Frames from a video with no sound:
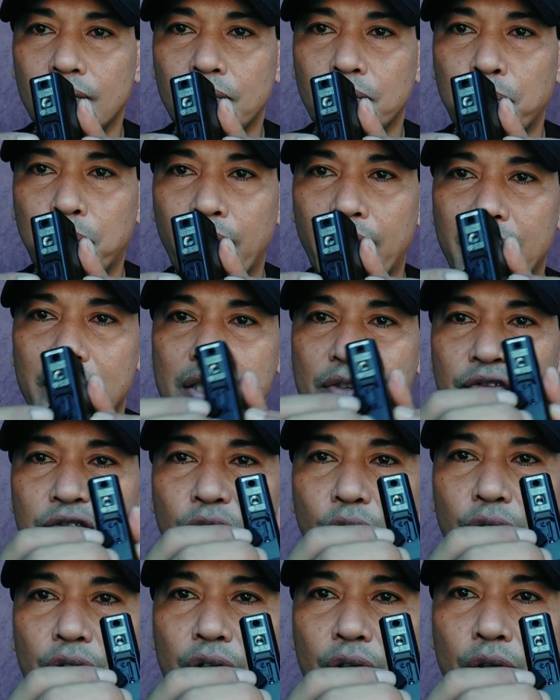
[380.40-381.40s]
place
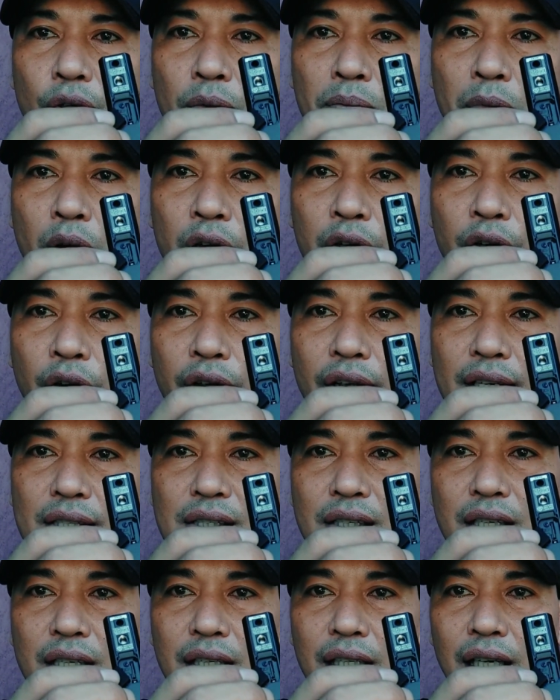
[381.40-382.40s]
for your micro
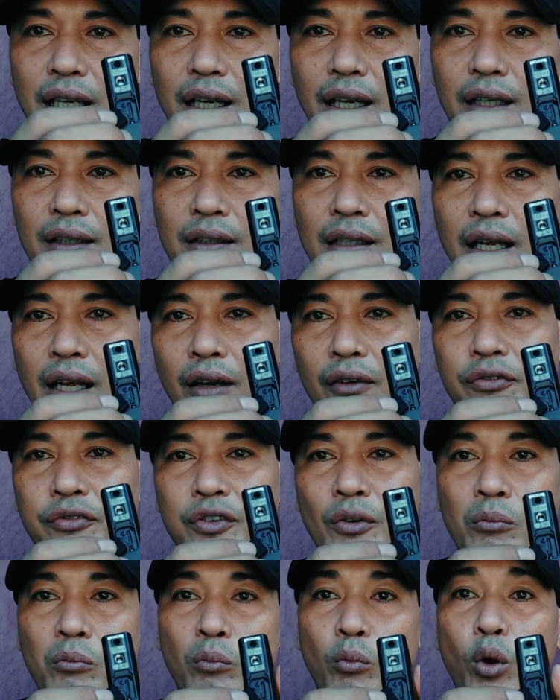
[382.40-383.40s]
SD card. Now,
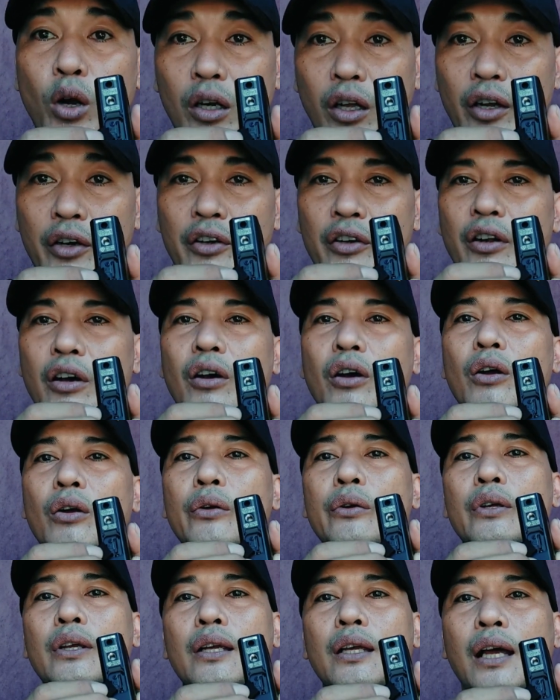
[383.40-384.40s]
from what I
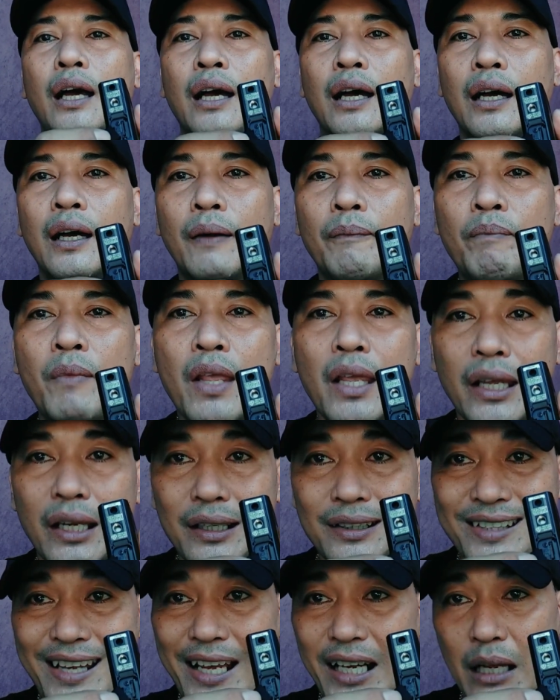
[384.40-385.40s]
know,
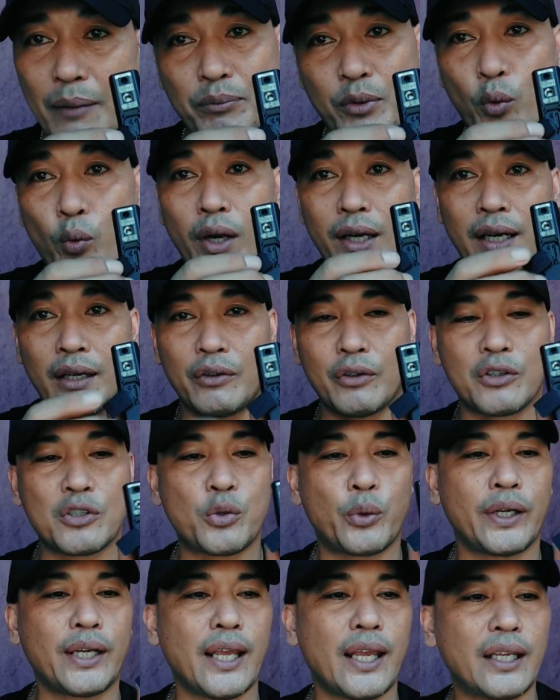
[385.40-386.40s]
it'll take up to
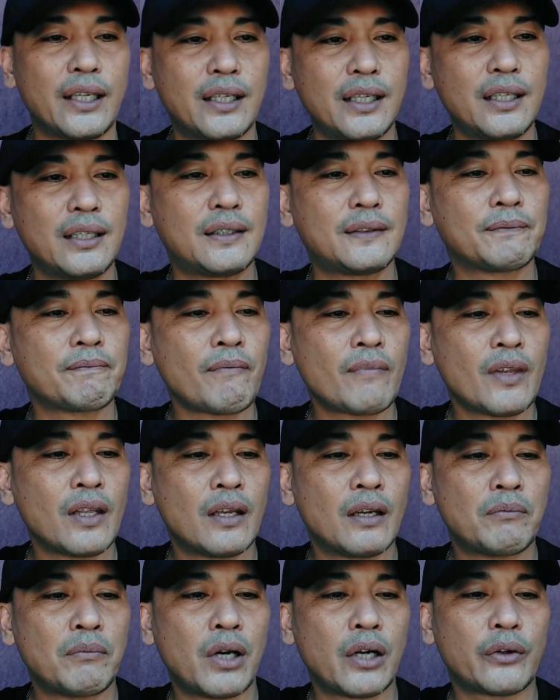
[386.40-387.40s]
128 gig
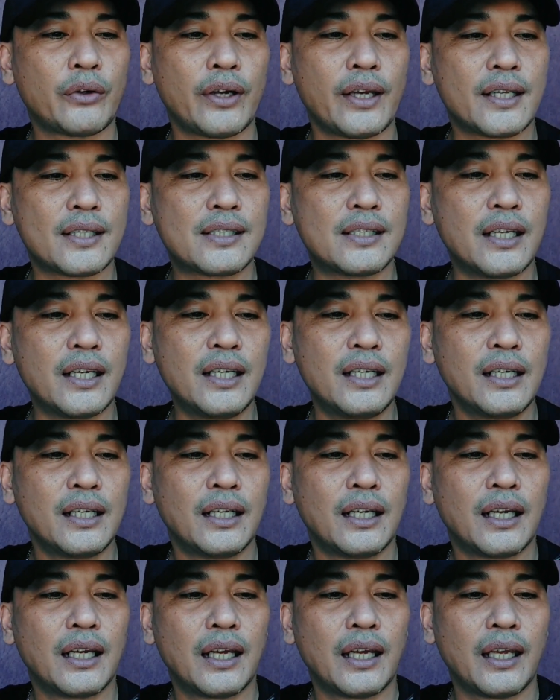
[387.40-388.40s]
micro SD,
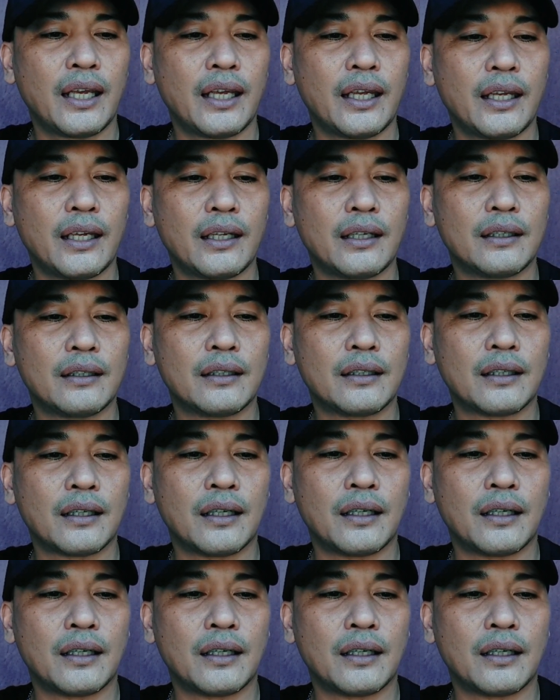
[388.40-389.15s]
and